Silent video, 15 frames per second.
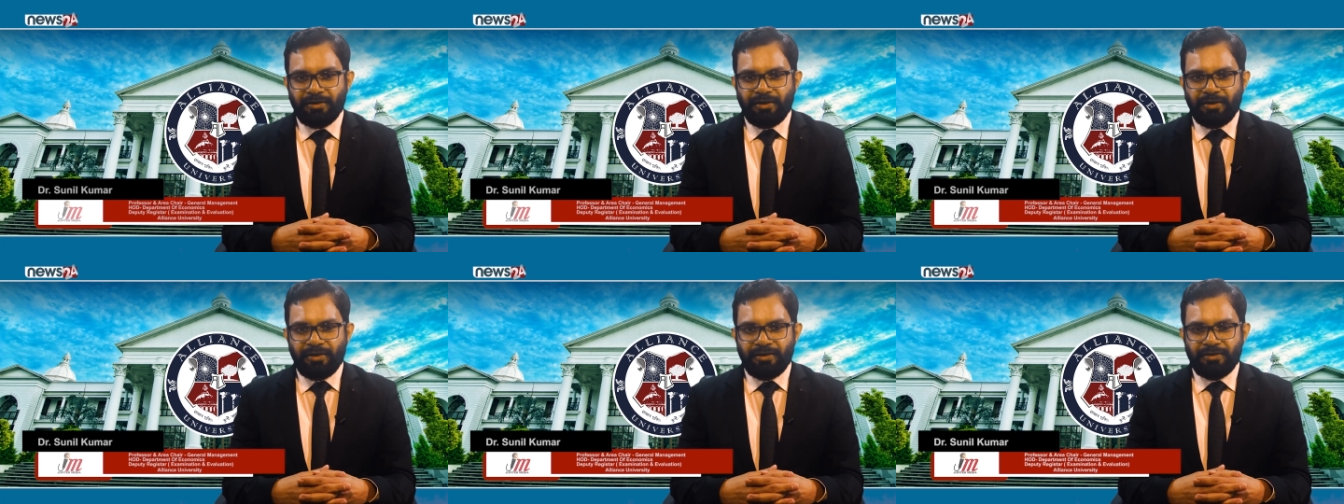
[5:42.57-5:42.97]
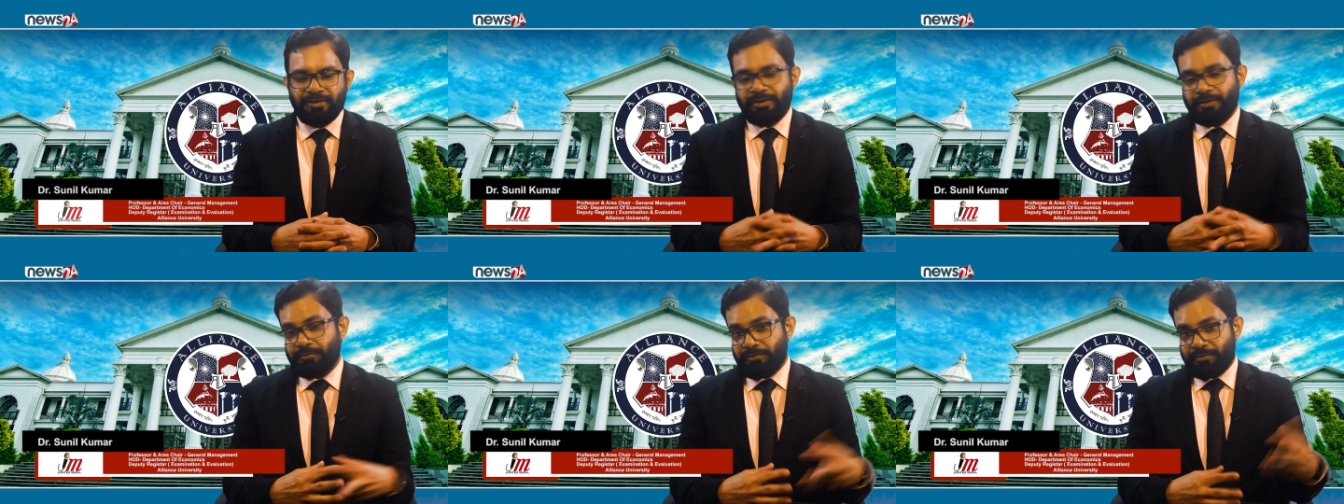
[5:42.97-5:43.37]

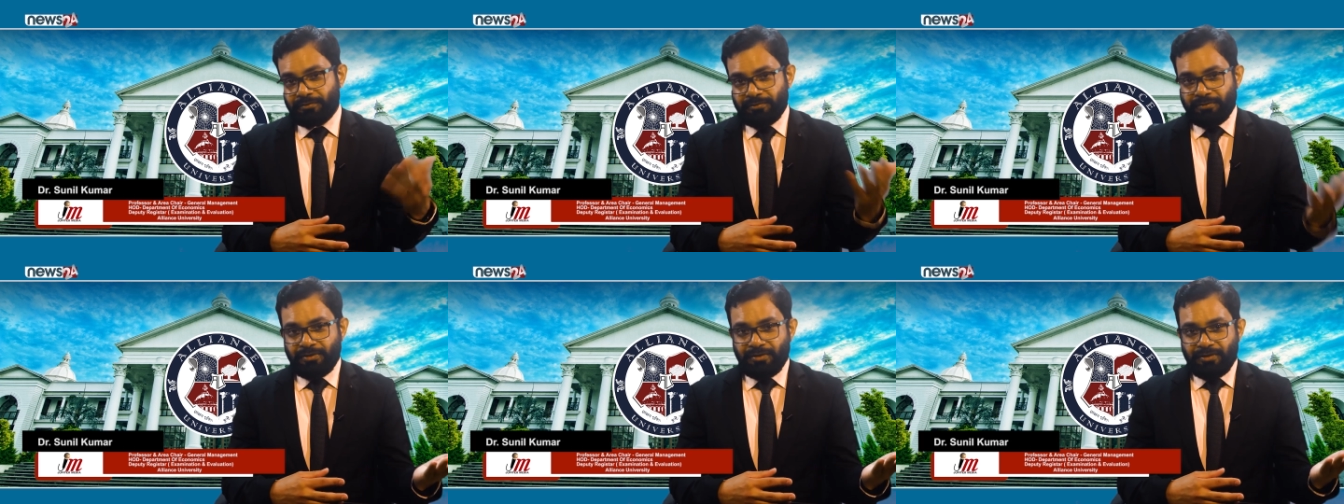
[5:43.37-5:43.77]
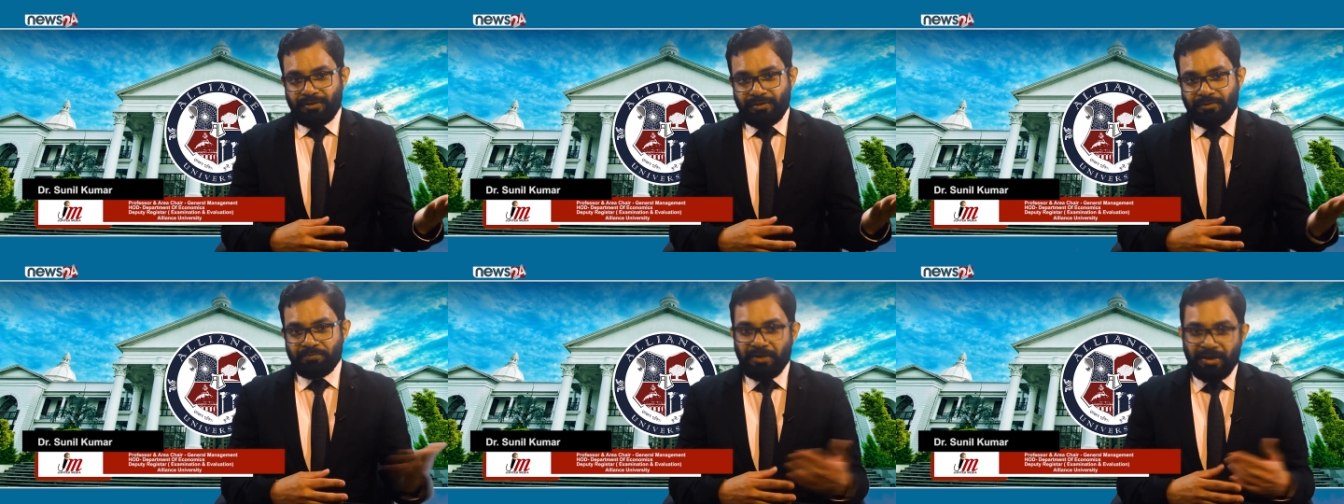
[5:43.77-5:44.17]
and our
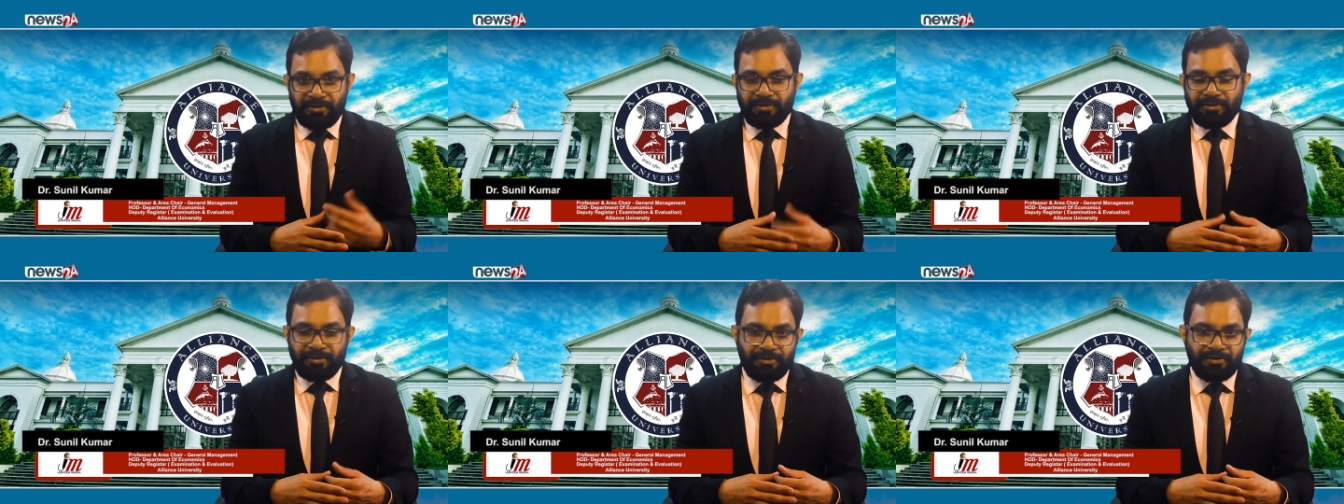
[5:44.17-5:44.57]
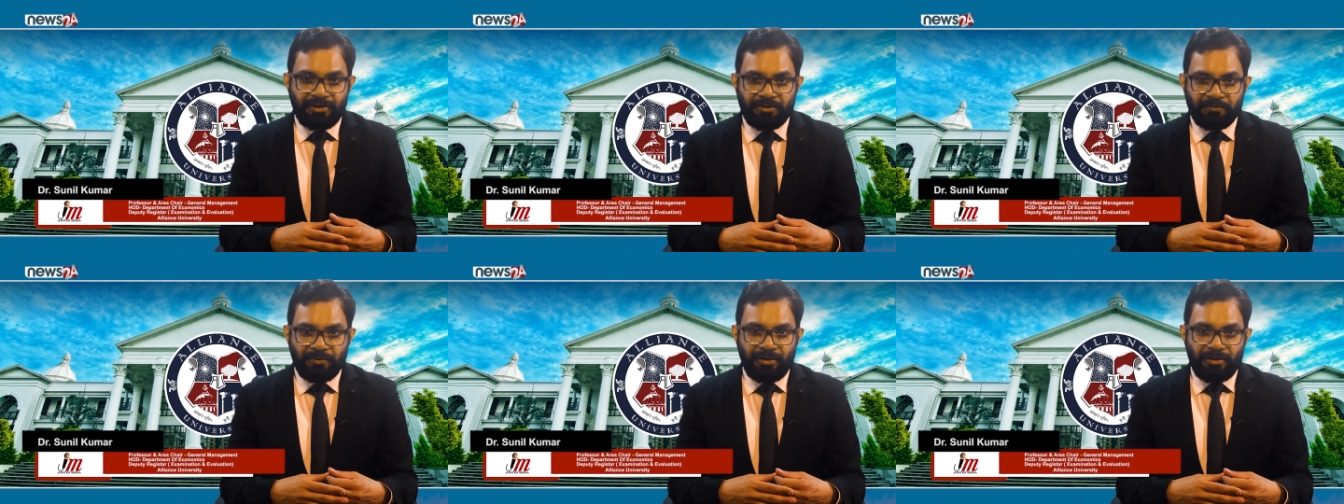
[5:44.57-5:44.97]
partner here in the
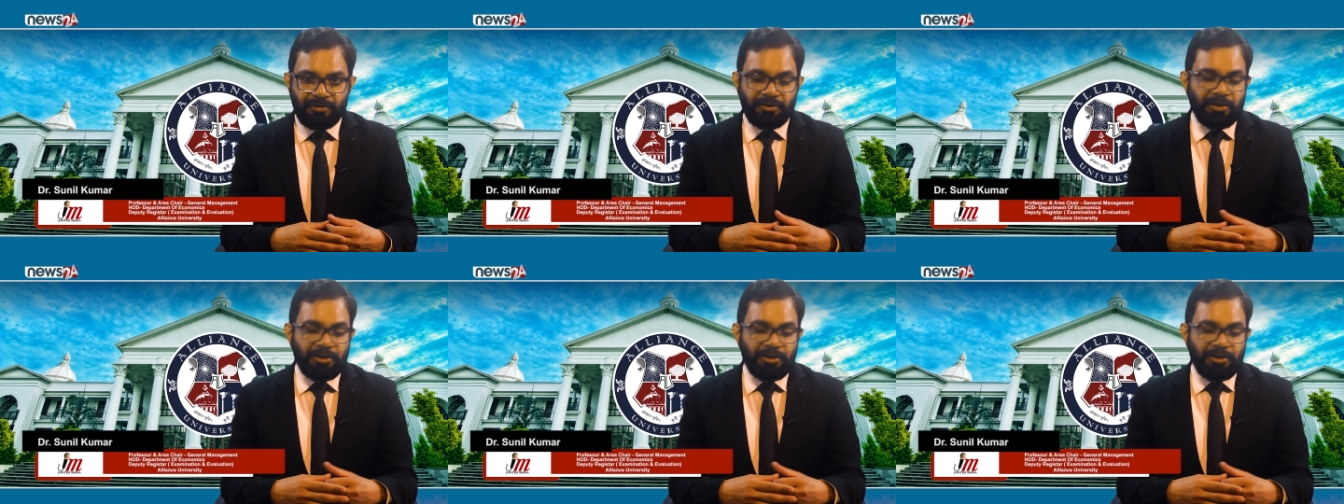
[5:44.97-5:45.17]
Nepal.